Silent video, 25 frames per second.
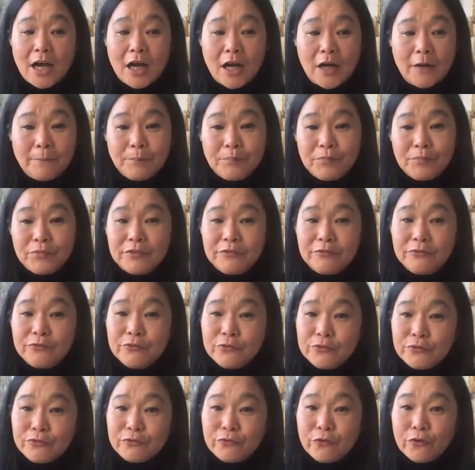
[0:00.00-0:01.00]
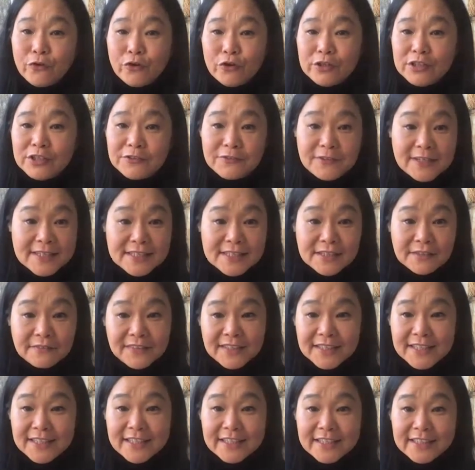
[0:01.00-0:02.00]
um, food for the rest
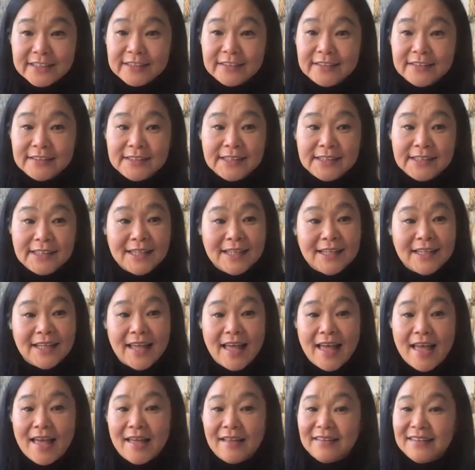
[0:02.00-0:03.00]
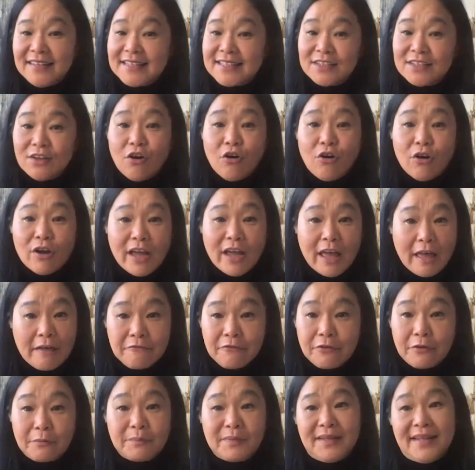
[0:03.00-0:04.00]
of the year. And it all
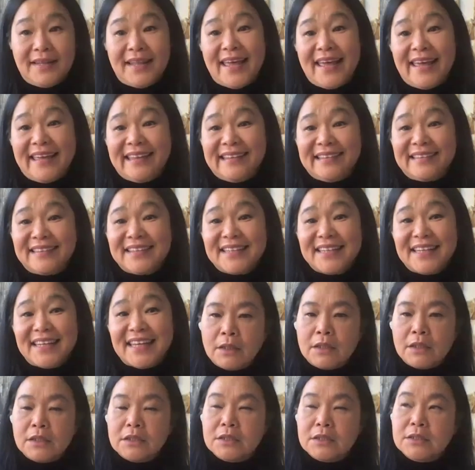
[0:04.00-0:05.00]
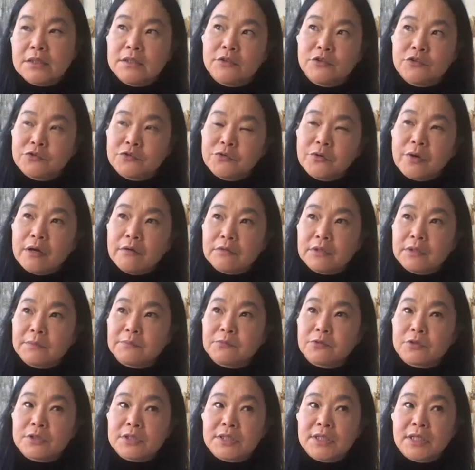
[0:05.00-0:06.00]
came from the land. Because throughout
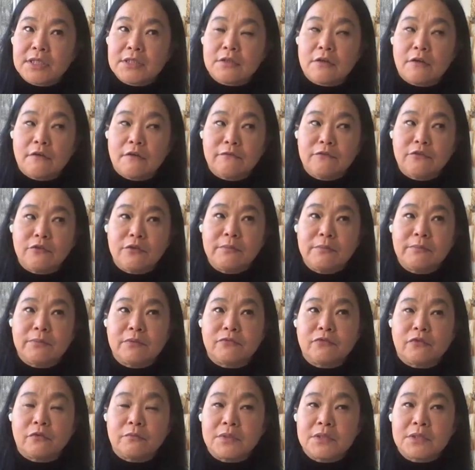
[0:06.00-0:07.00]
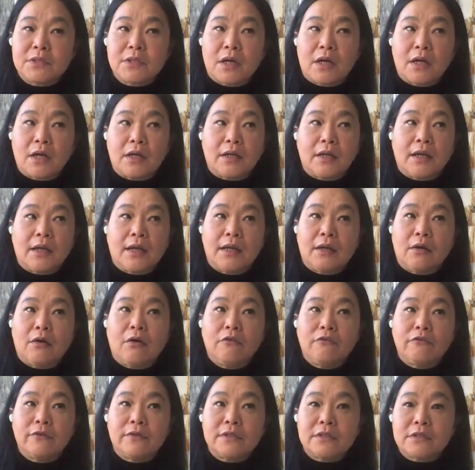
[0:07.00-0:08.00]
the process of doing performance art, I
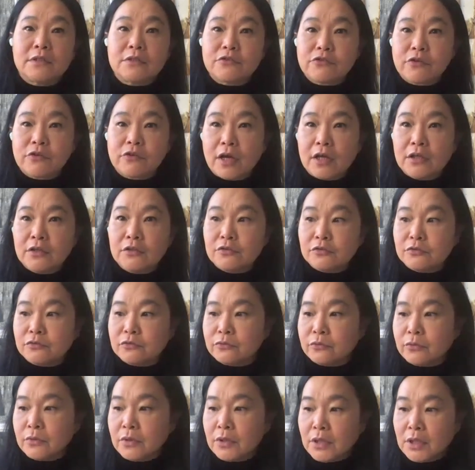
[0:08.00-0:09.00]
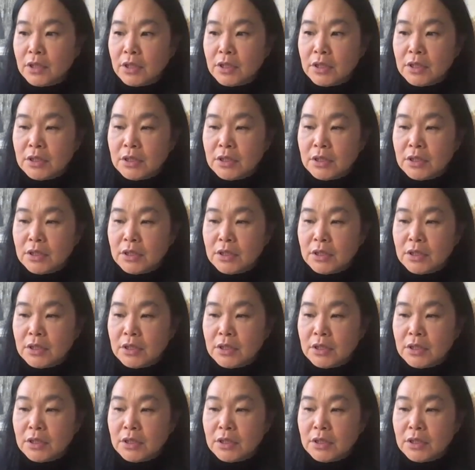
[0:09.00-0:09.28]
often trying to